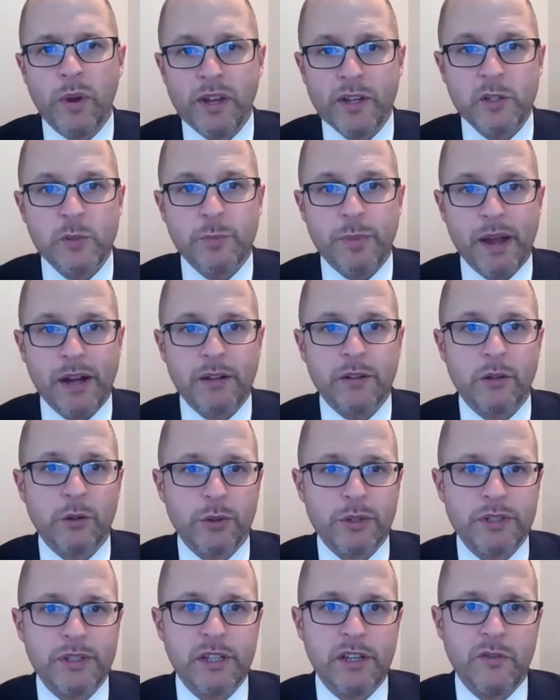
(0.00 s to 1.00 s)
we expect to
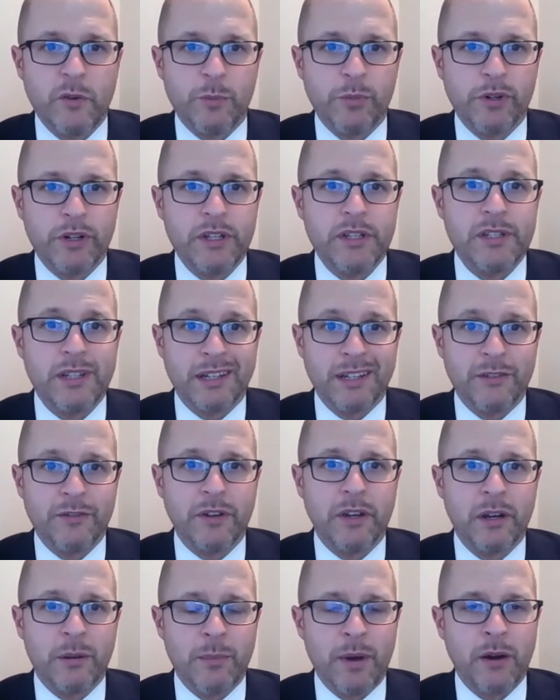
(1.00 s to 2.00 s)
receive a pretty
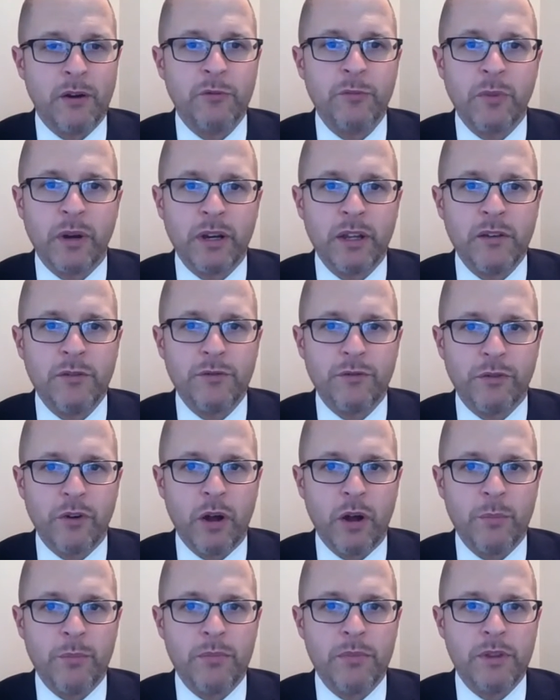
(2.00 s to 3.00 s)
significant amount of money
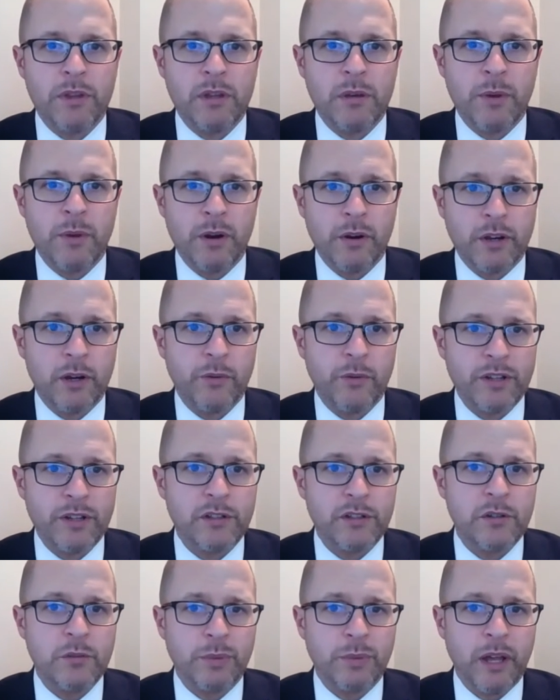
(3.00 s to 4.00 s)
from the American
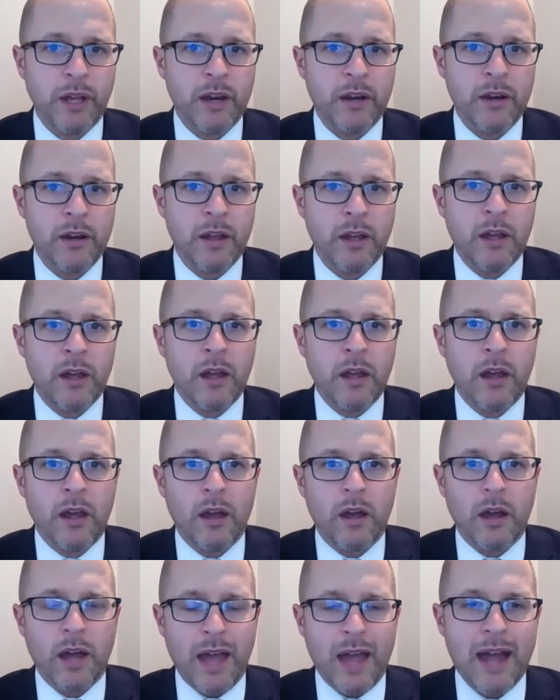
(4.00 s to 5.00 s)
Rescue Plan
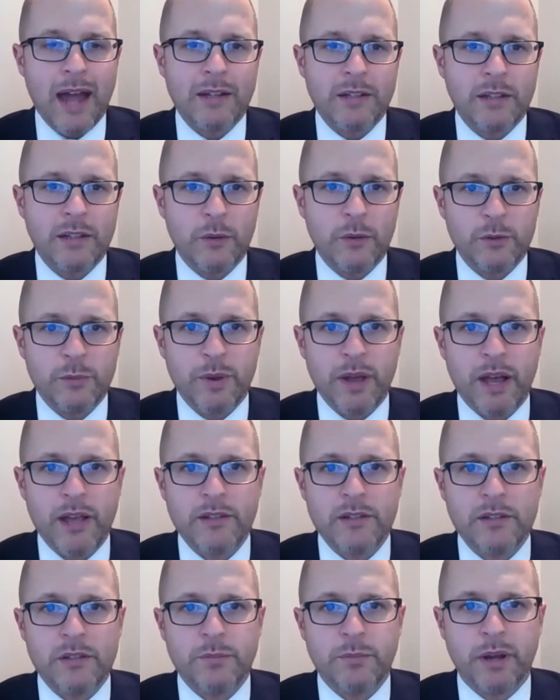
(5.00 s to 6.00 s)
uh, Act that was
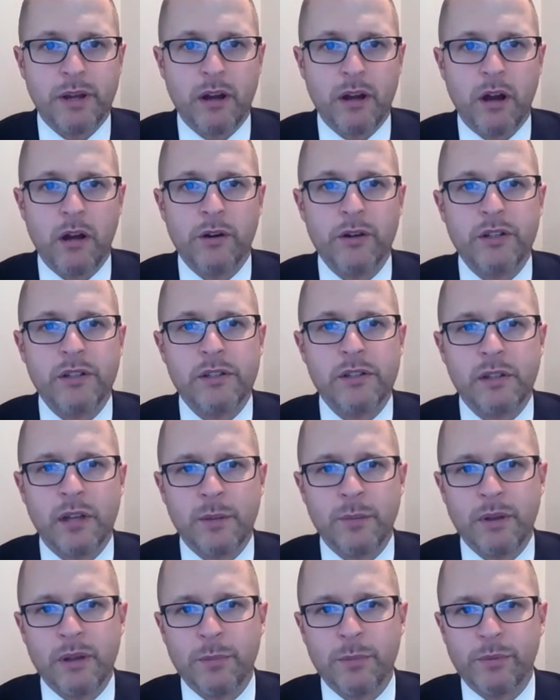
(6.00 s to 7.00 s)
passed by Congress and
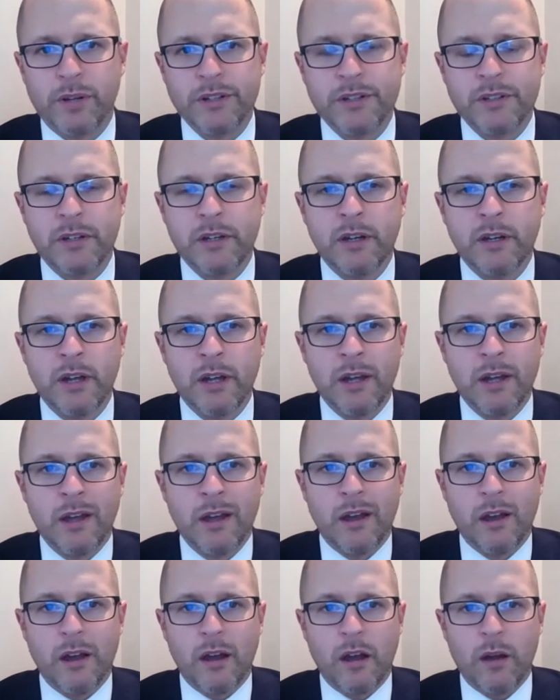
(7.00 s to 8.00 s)
signed by the president.
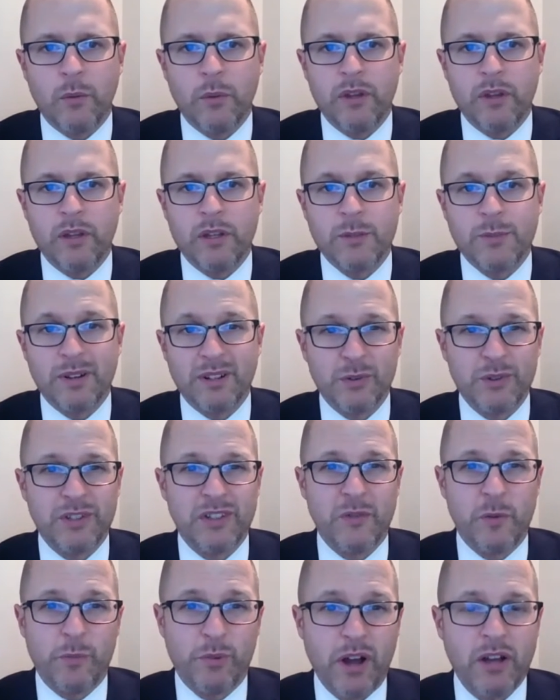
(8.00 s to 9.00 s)
Uh, we expect to
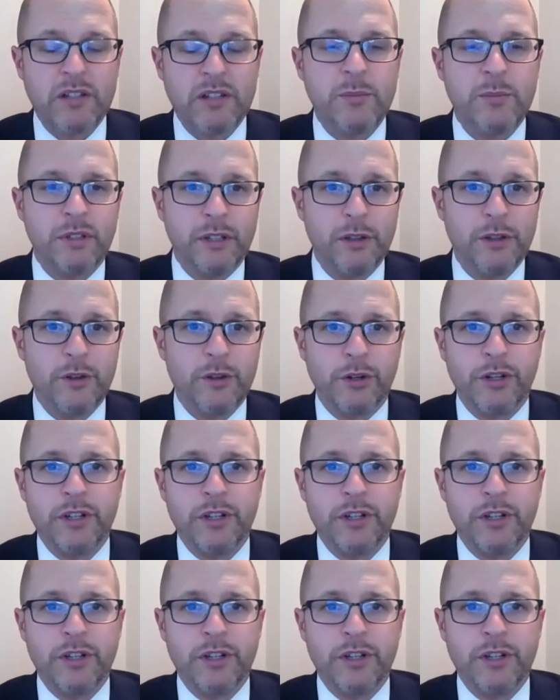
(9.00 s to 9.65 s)
receive approximately